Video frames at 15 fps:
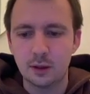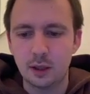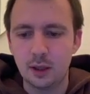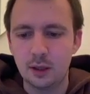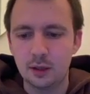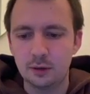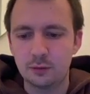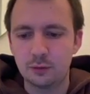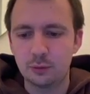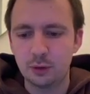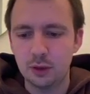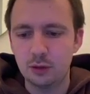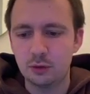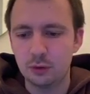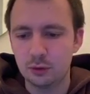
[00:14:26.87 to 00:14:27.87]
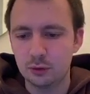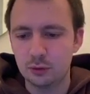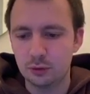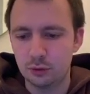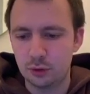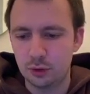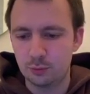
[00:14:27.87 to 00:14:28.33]
And from here
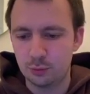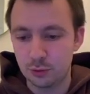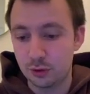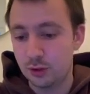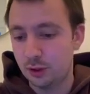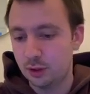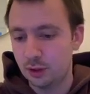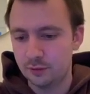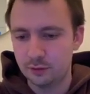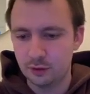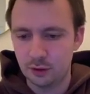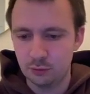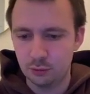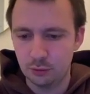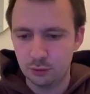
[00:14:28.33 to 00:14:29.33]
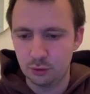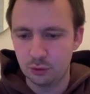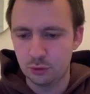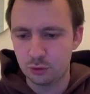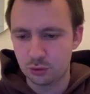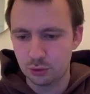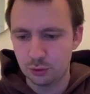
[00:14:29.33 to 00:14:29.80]
on you can proceed after that with your
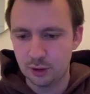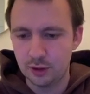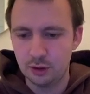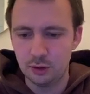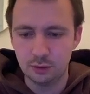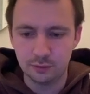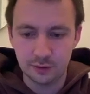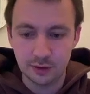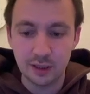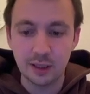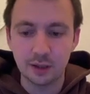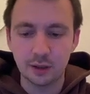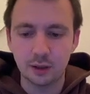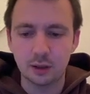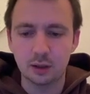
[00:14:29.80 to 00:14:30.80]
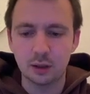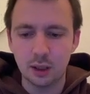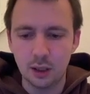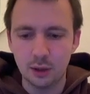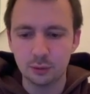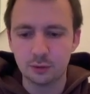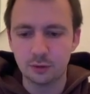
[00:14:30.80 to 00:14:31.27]
usual idea of kicking
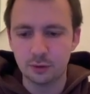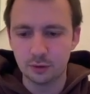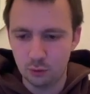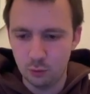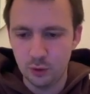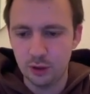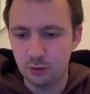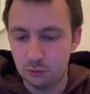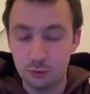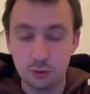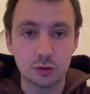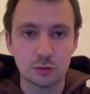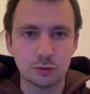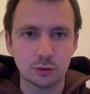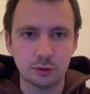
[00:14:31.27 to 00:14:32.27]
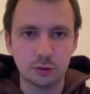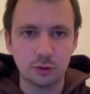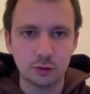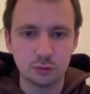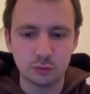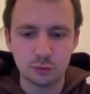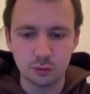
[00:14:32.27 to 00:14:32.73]
out the queen, which is what you
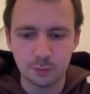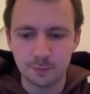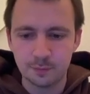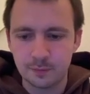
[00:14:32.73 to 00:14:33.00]
need to do.